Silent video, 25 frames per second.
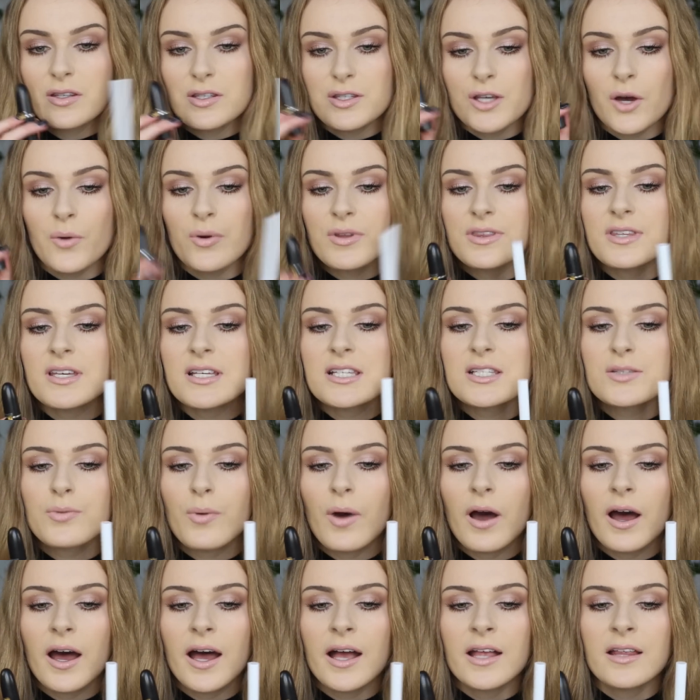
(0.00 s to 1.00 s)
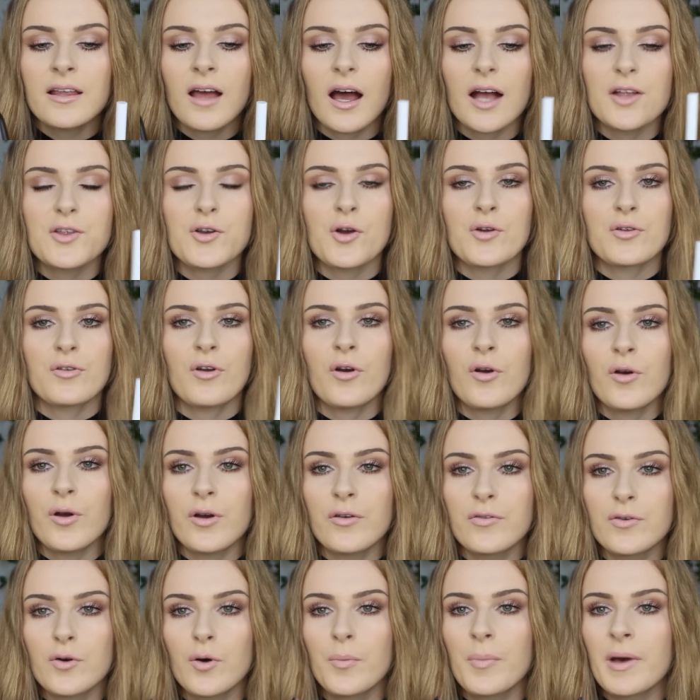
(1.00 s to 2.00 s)
So with this one, I don't know
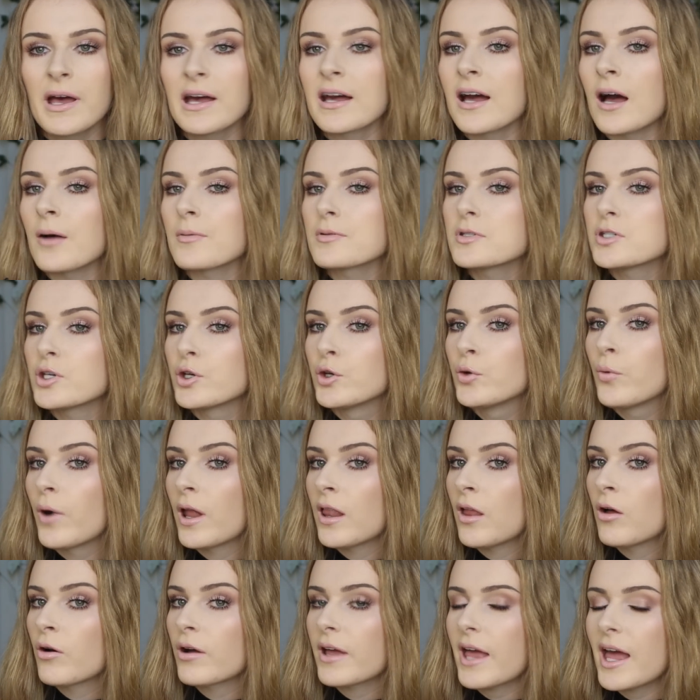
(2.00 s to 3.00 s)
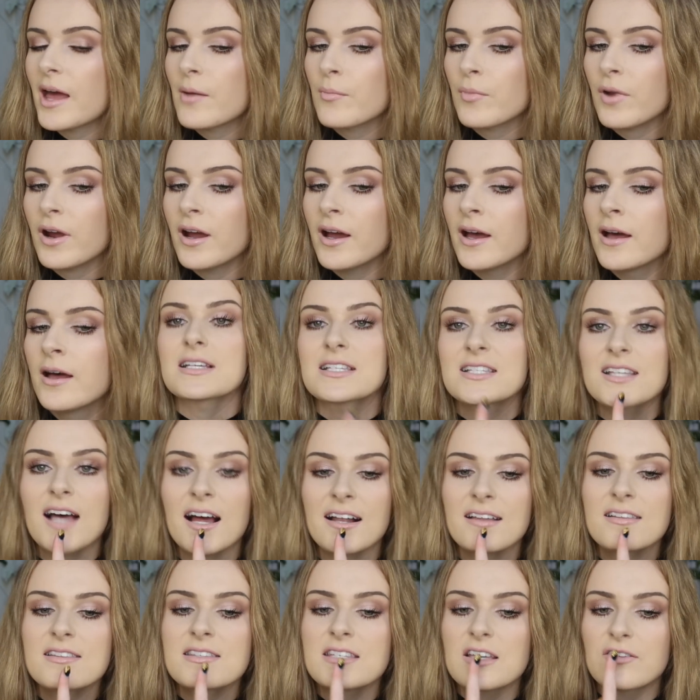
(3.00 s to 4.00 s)
if it will pick up too well on camera. This
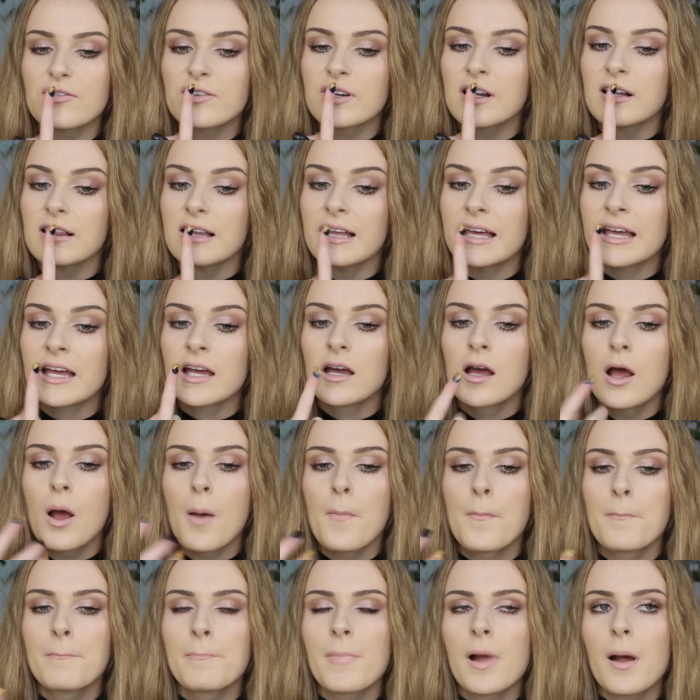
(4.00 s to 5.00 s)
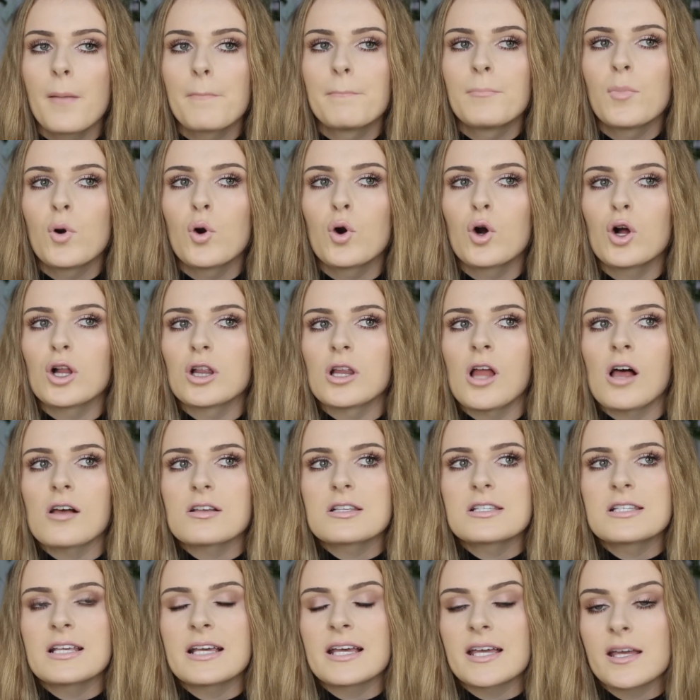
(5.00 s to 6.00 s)
side is definitely more
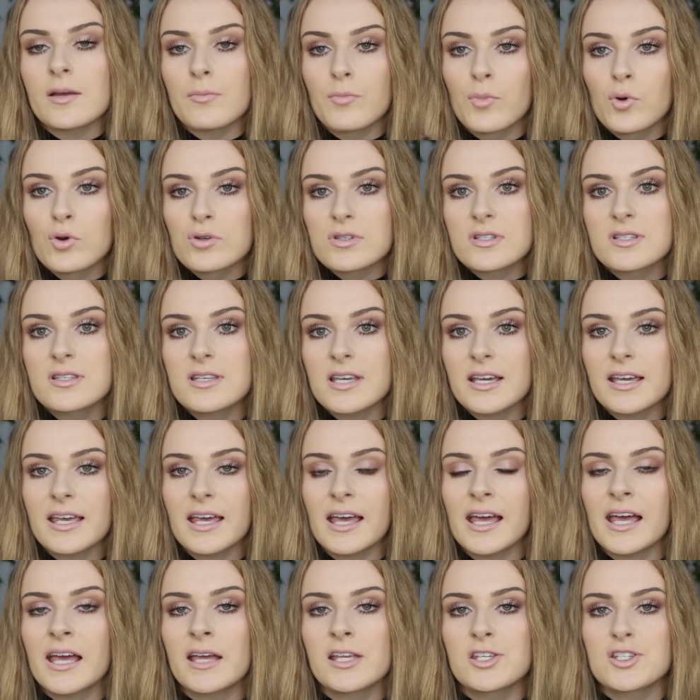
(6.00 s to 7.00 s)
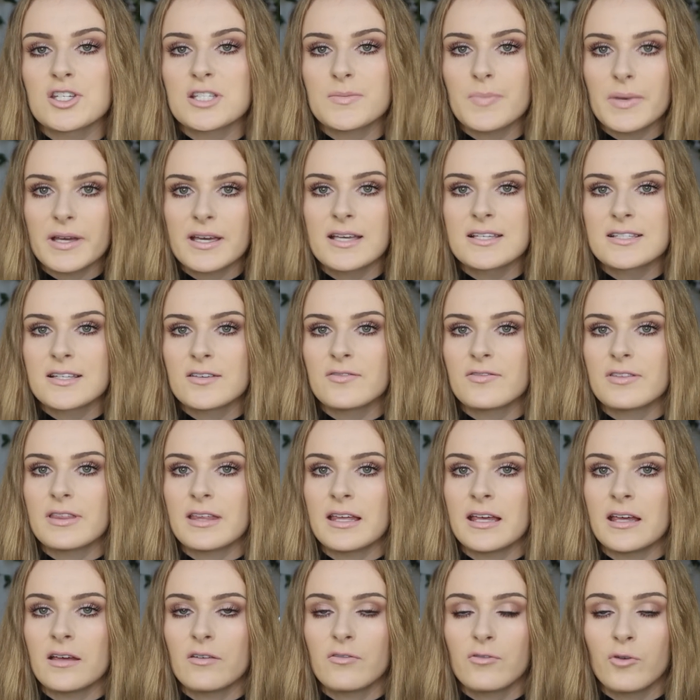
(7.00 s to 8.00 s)
glossy, more sticky just because of
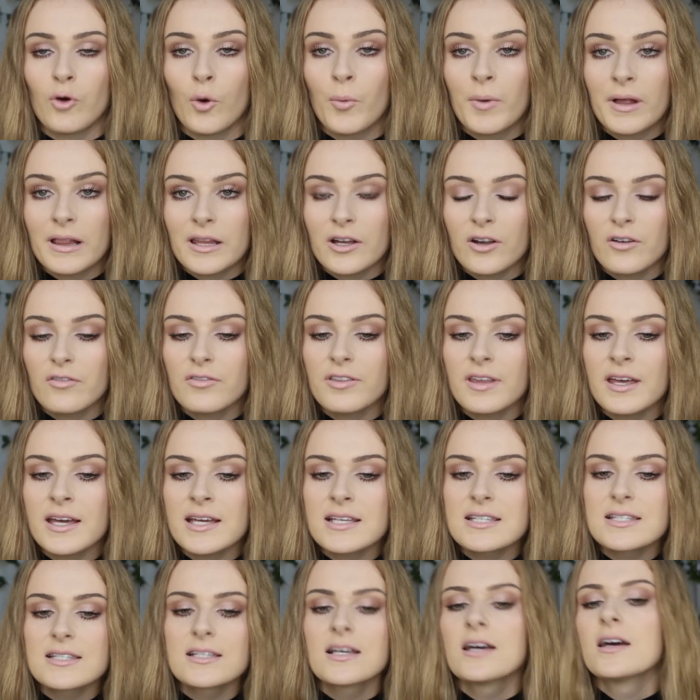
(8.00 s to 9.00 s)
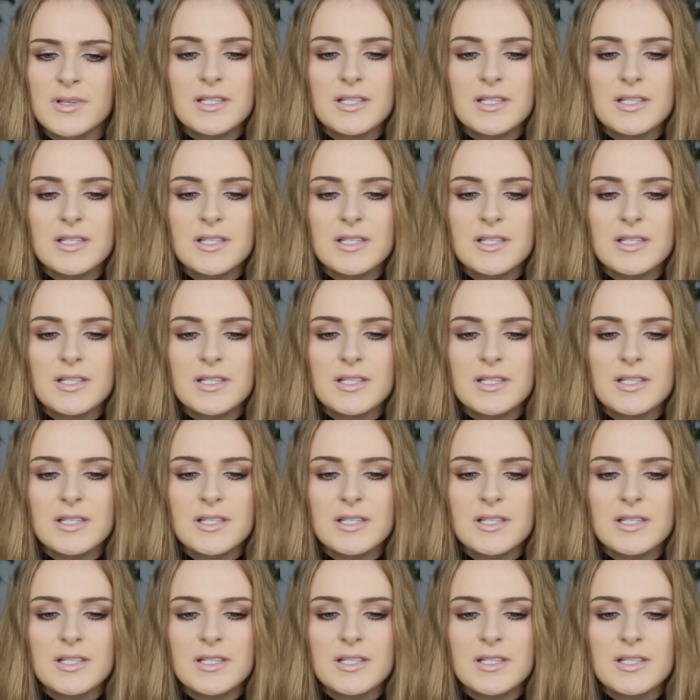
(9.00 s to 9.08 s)
the formula of this.